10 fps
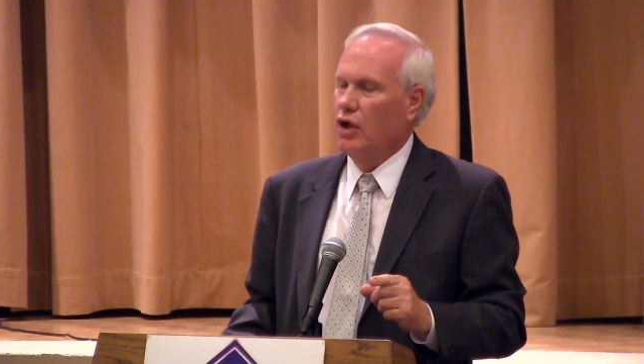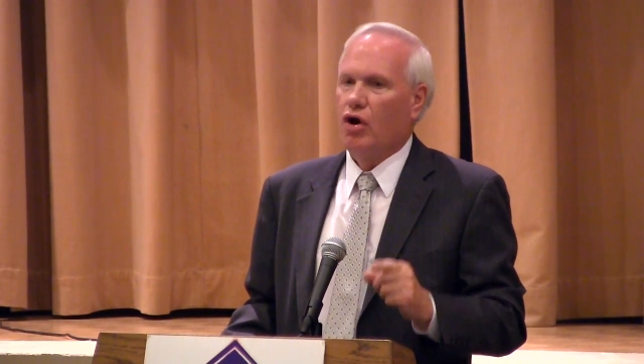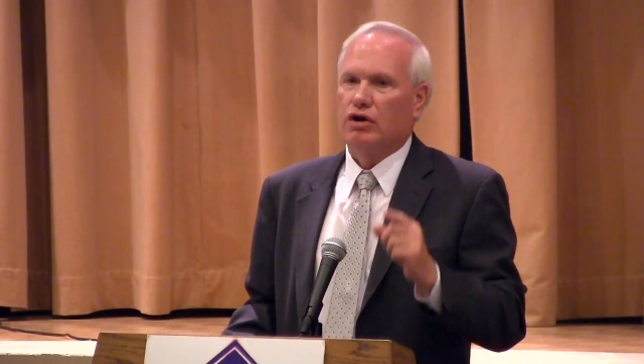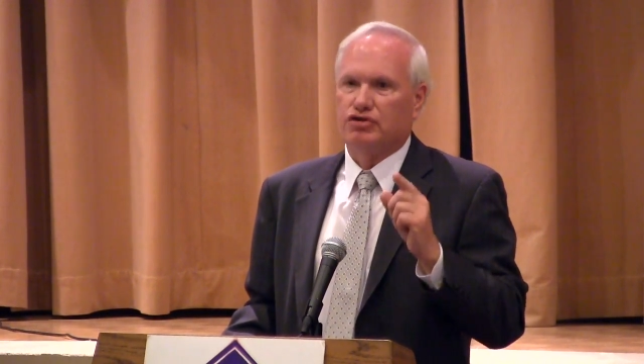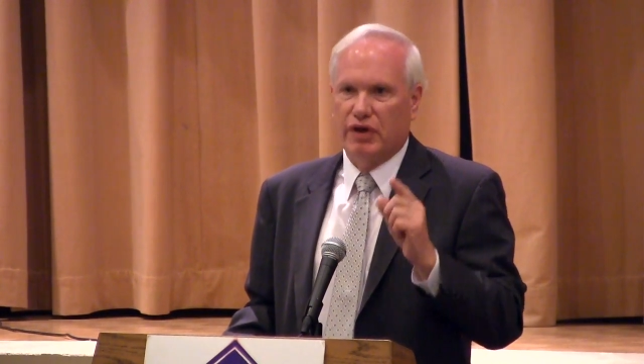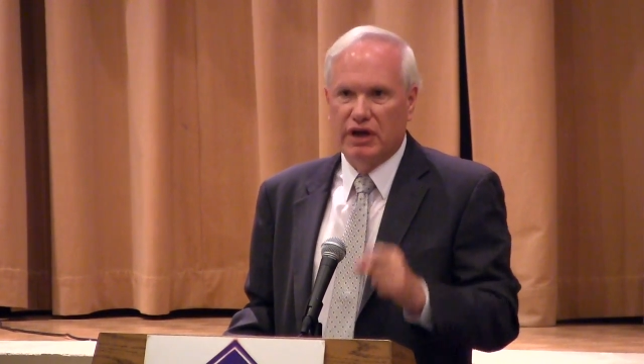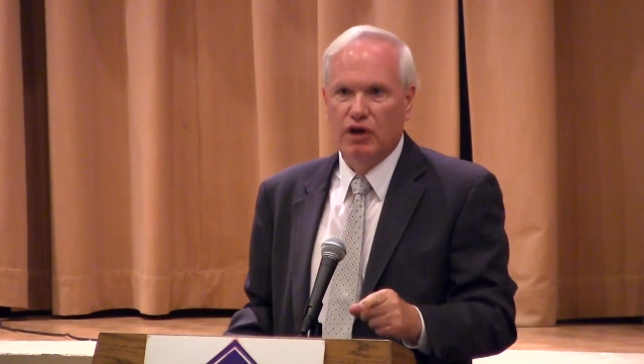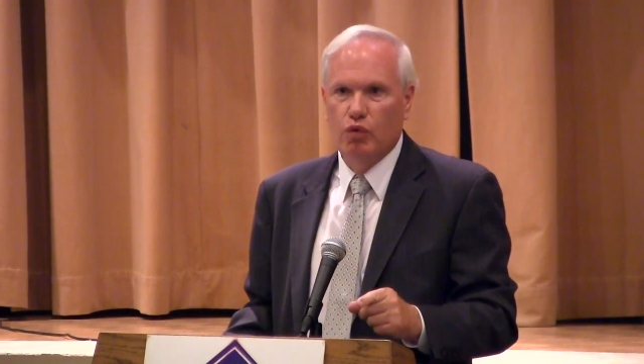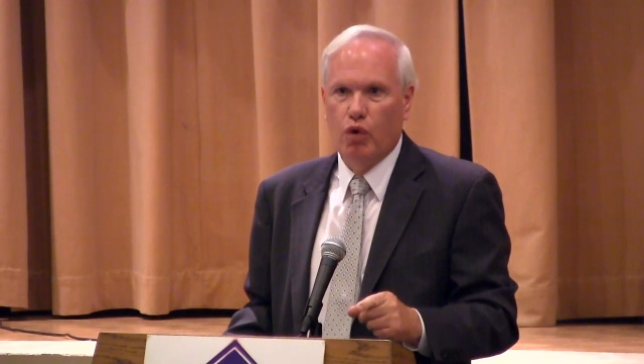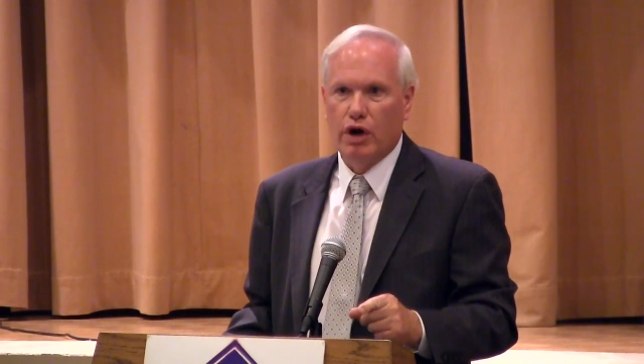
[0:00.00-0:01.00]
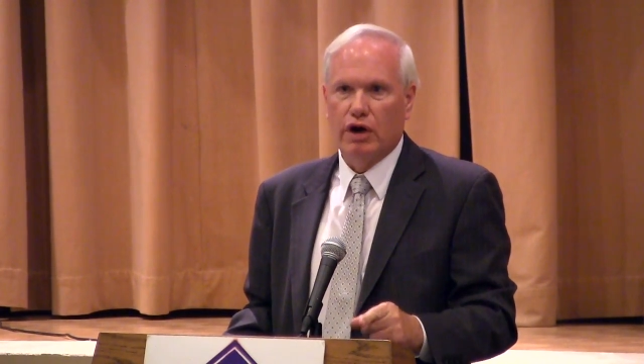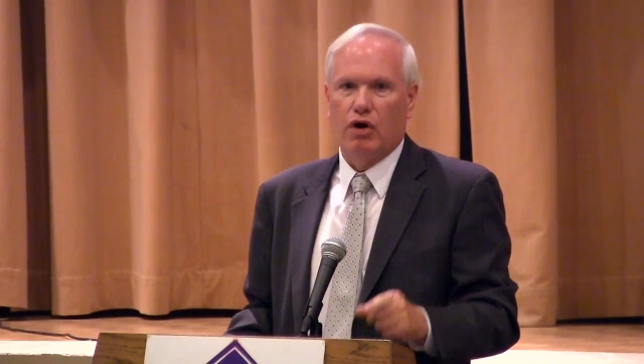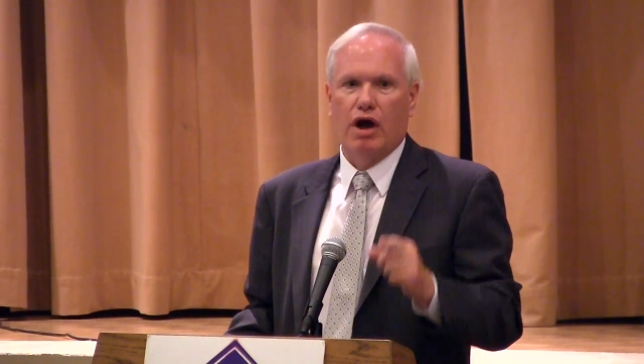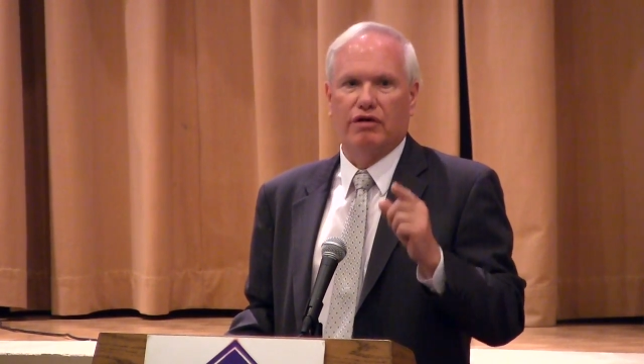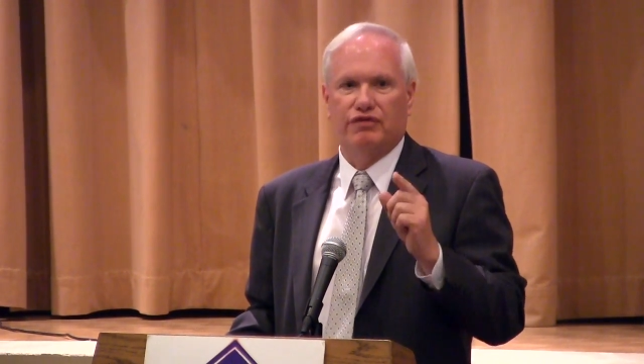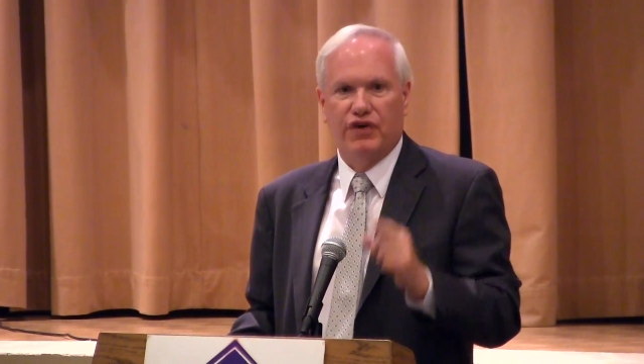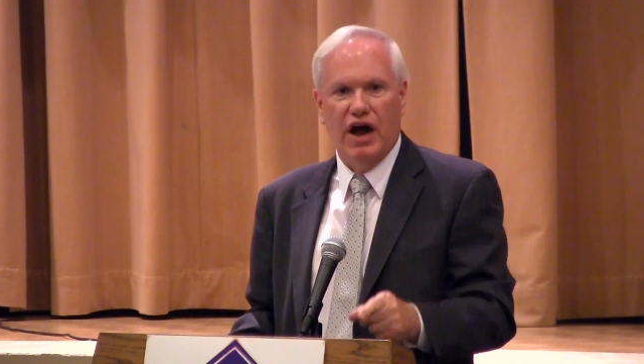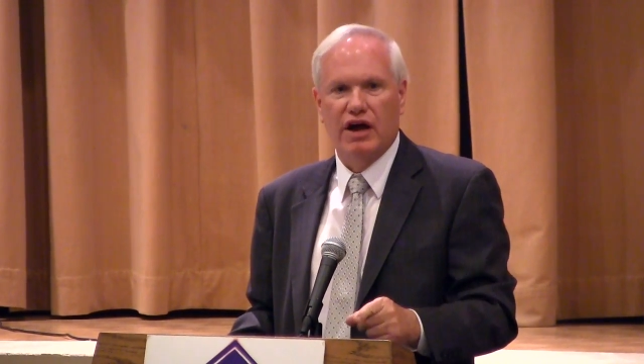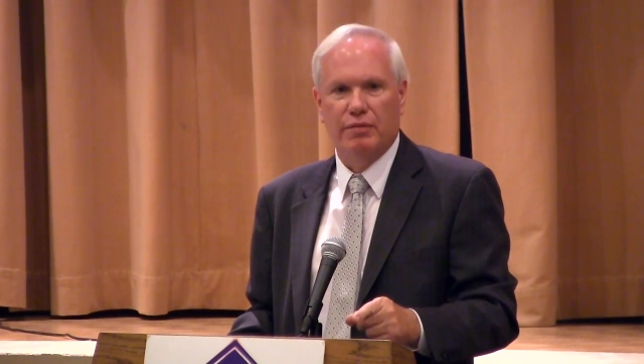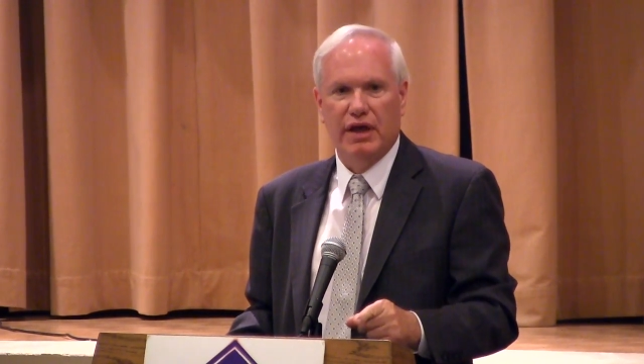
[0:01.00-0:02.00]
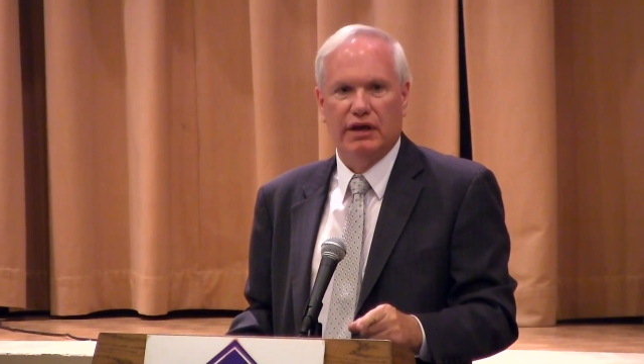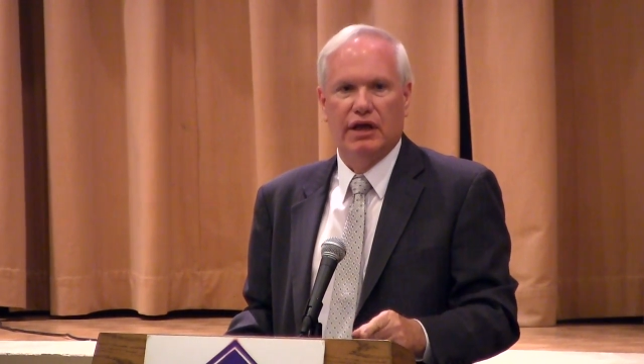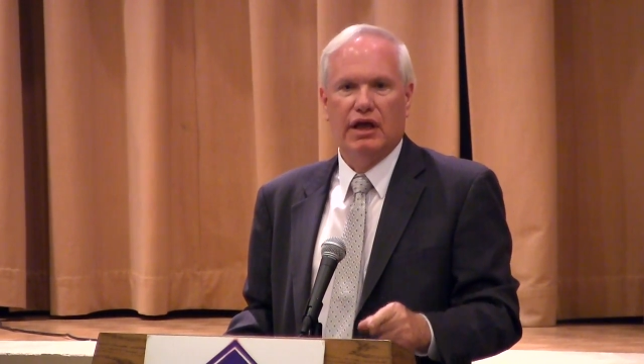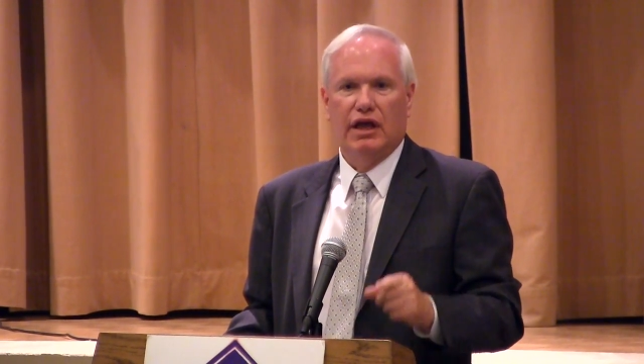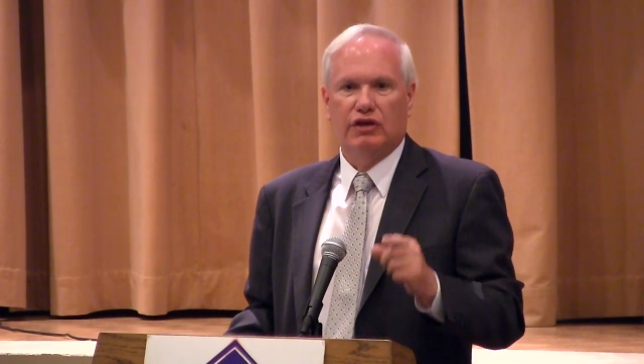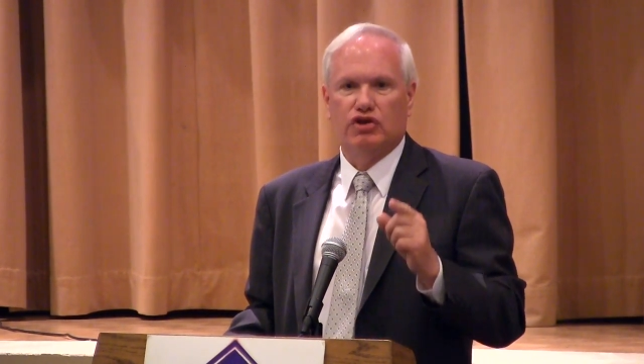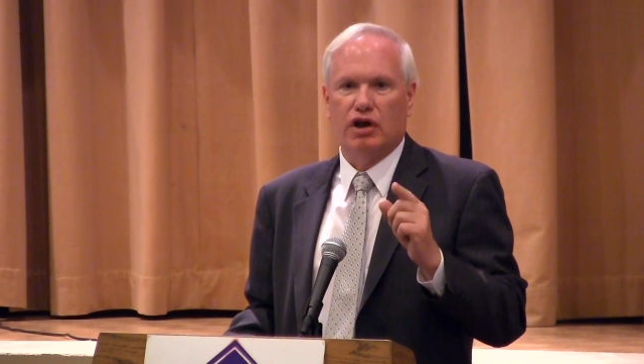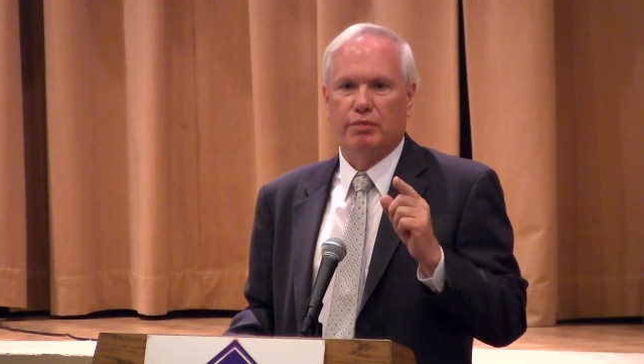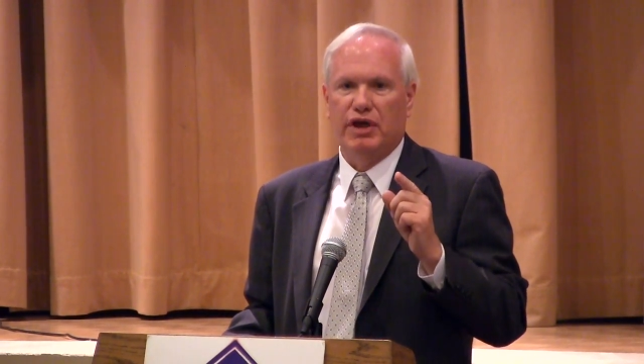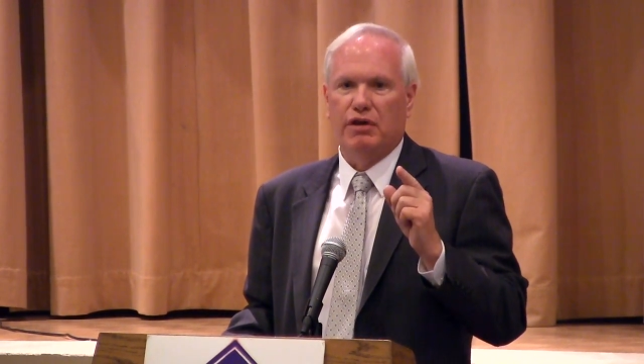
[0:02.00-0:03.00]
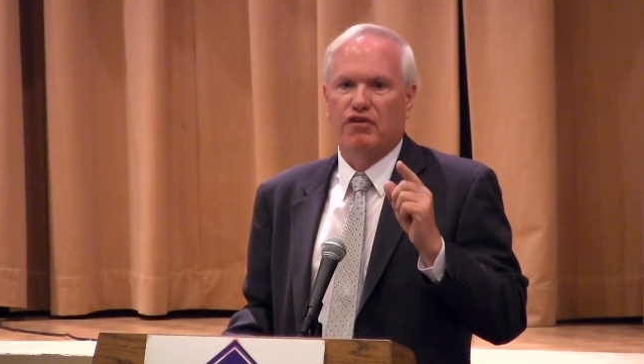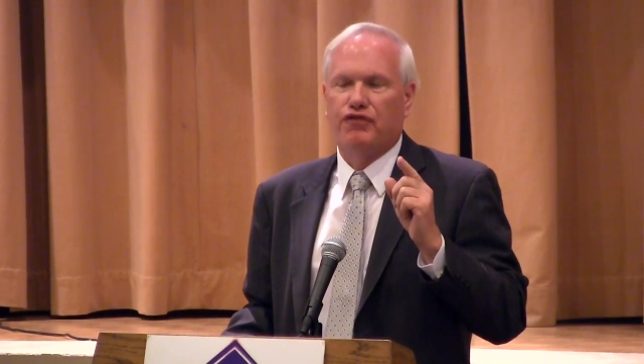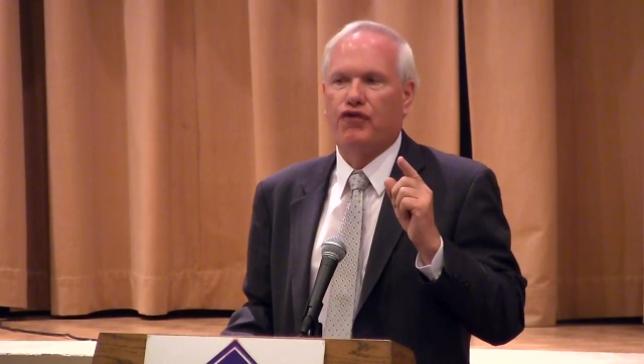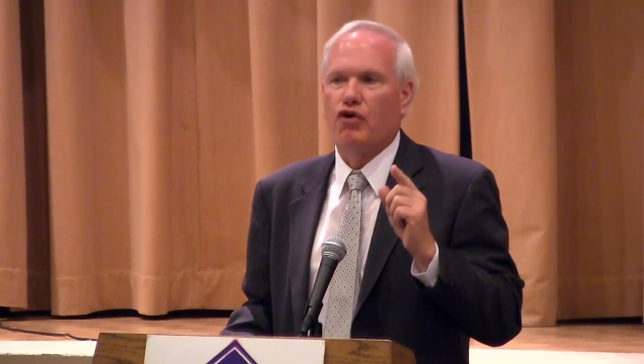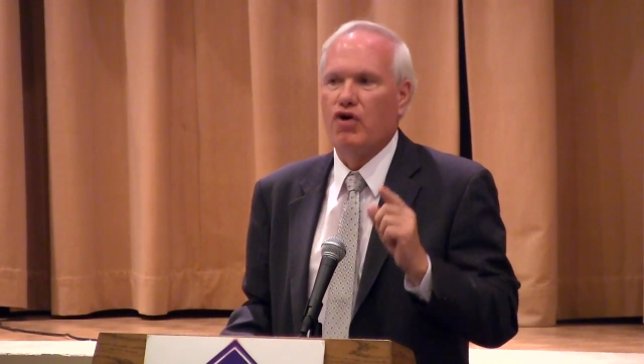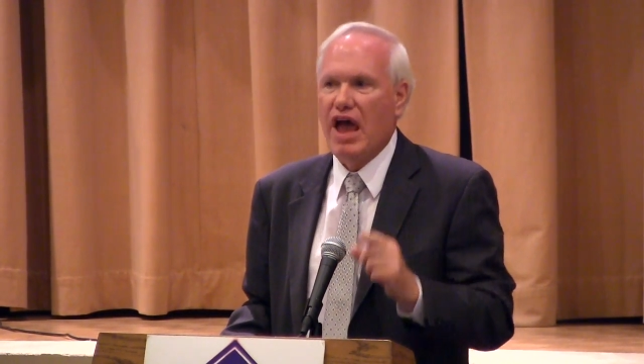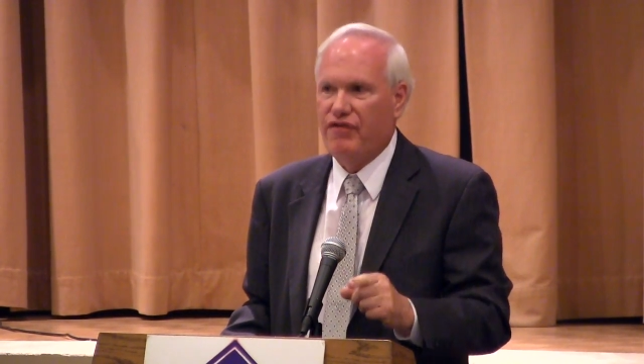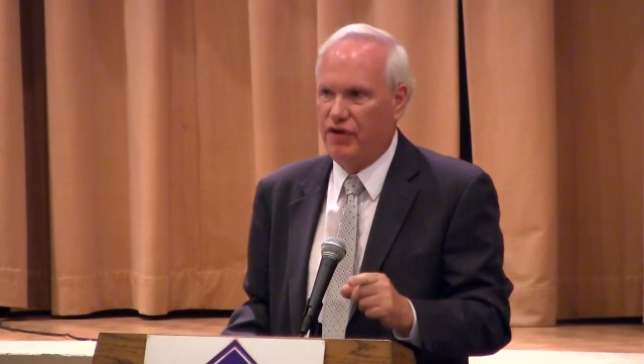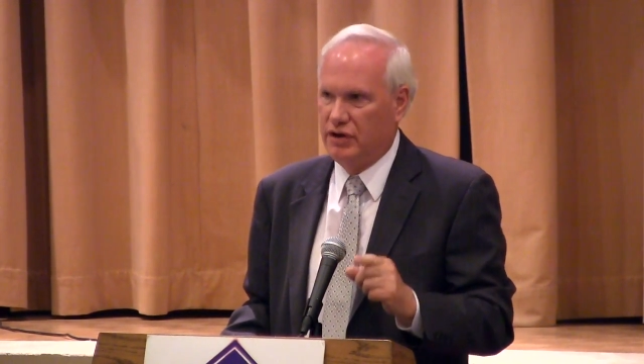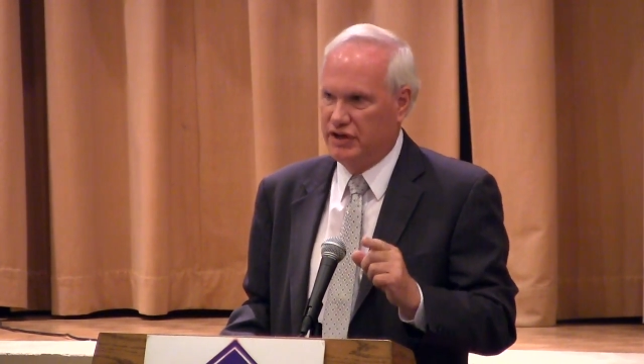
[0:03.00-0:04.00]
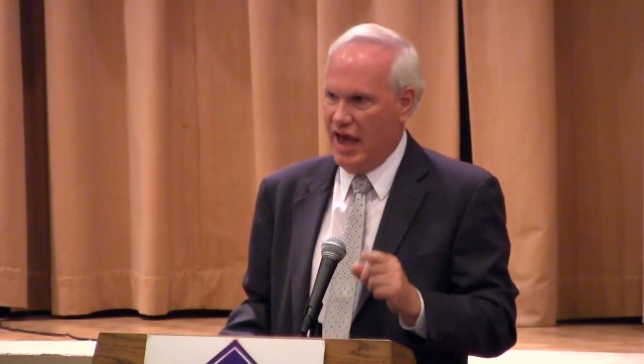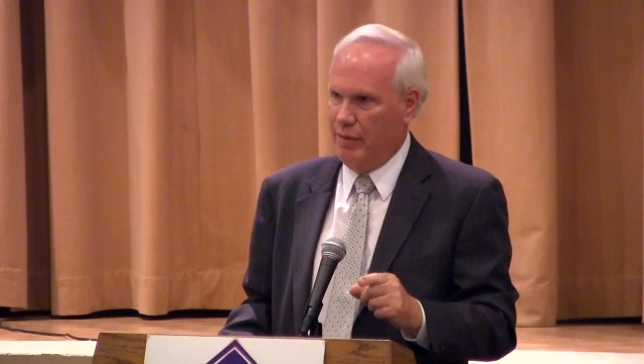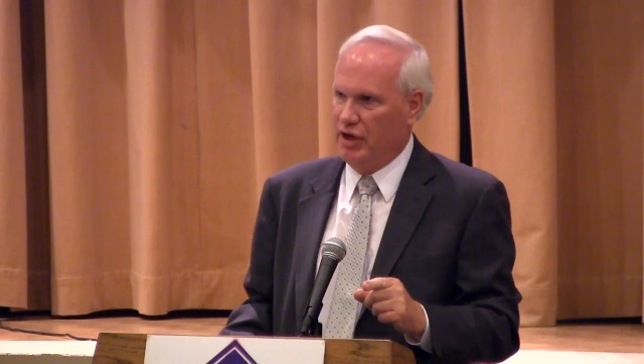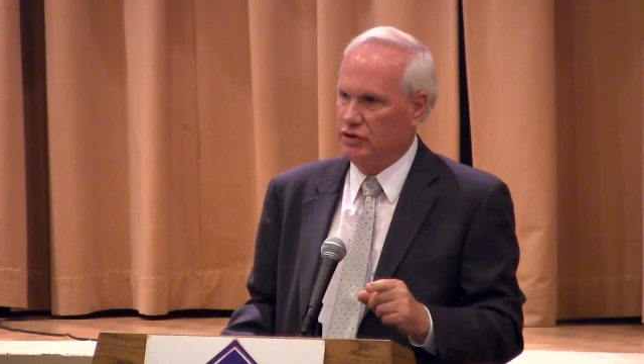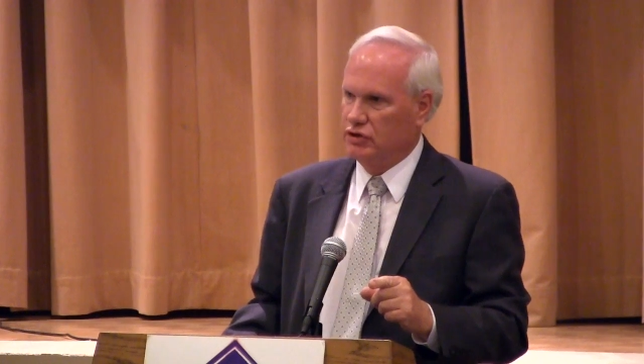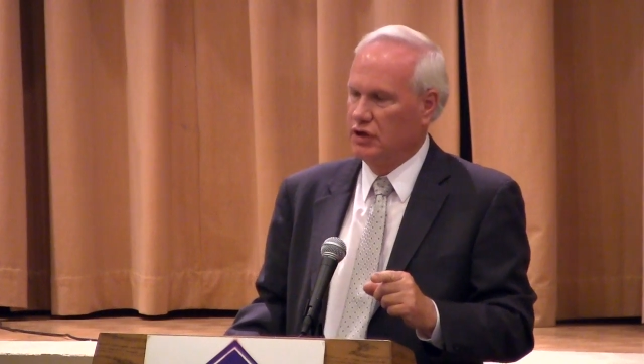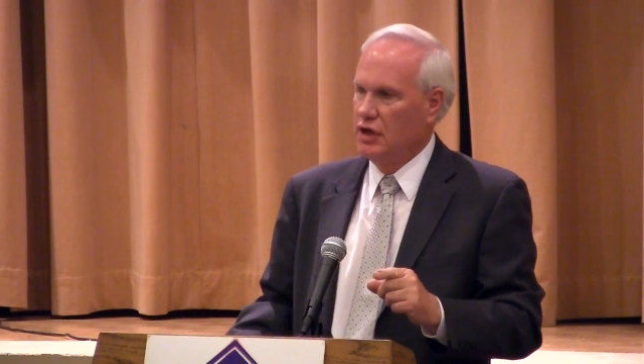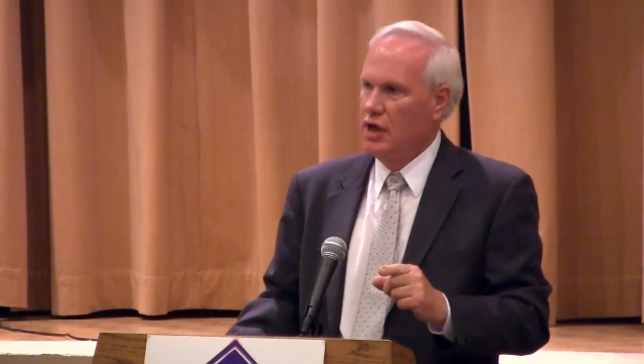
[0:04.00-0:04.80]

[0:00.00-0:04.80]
our drinking water, our environment is going to be forever damaged.